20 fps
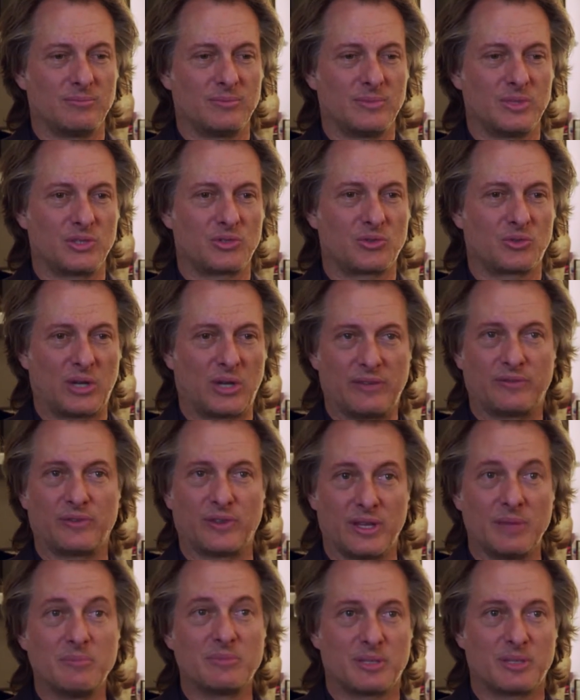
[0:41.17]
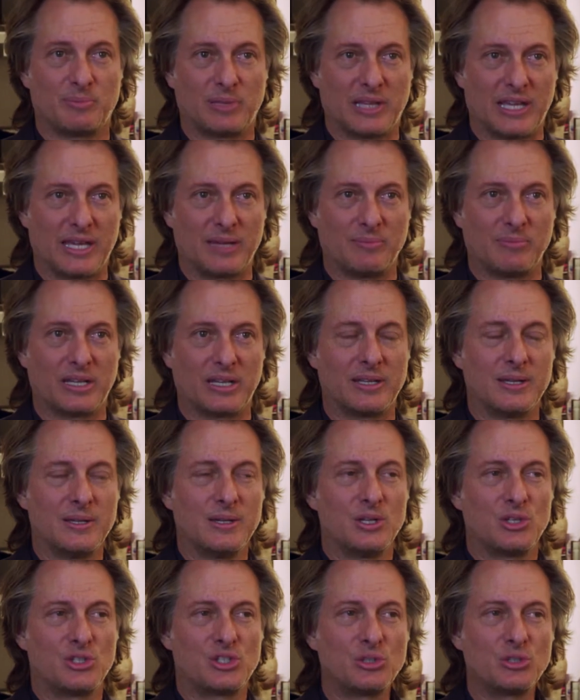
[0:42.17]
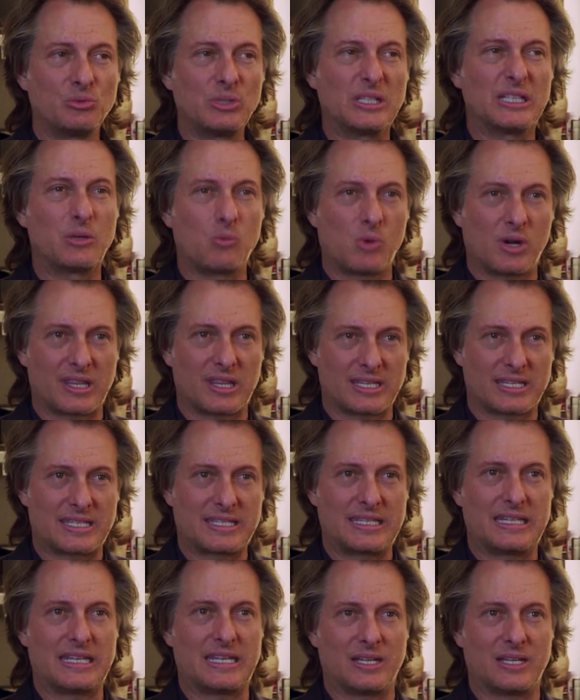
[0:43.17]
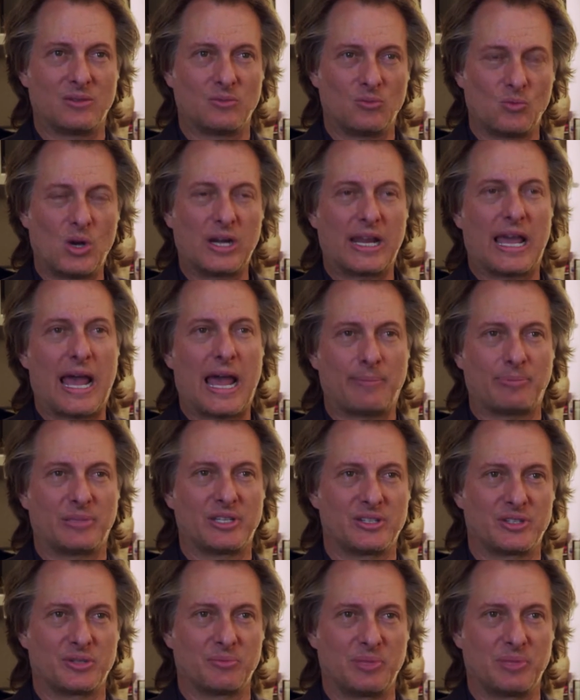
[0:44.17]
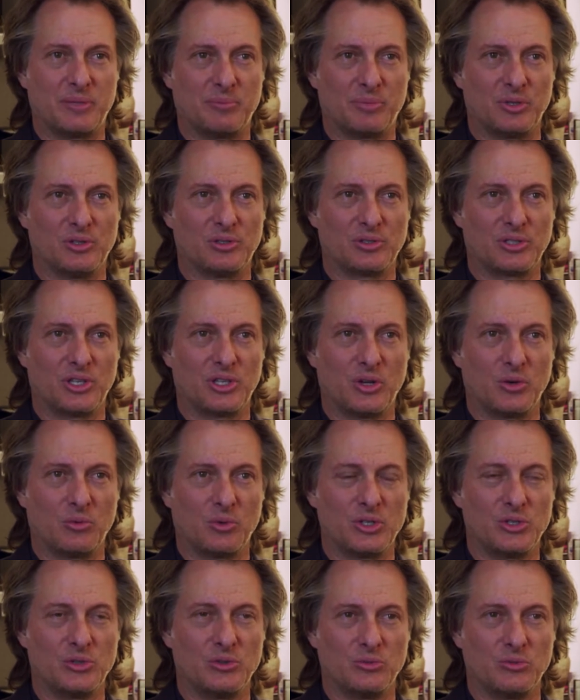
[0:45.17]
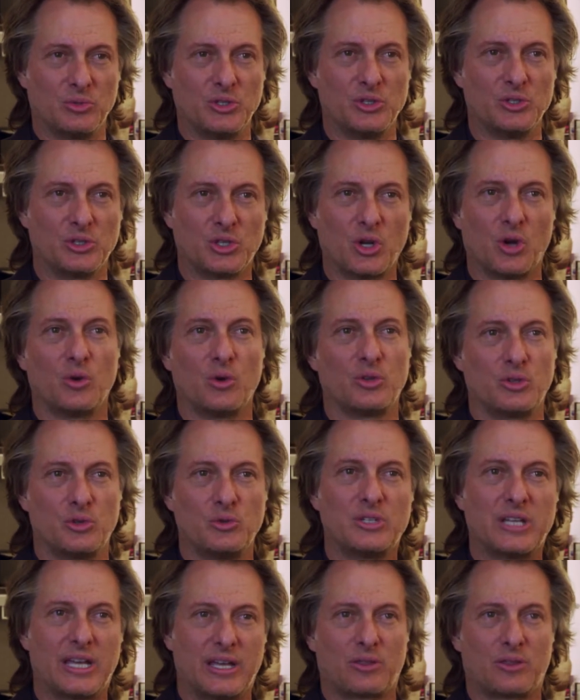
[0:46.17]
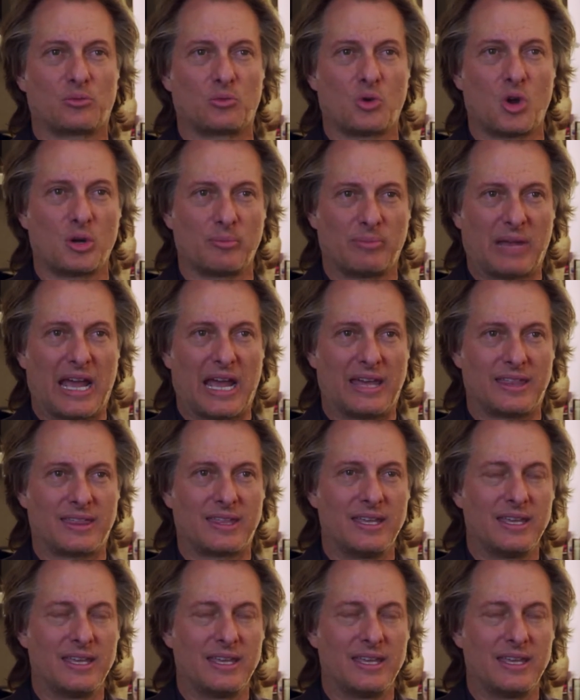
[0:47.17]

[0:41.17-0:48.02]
is great for them to play, but she really wanted to see what happens to people, you know, when you take the wrong path.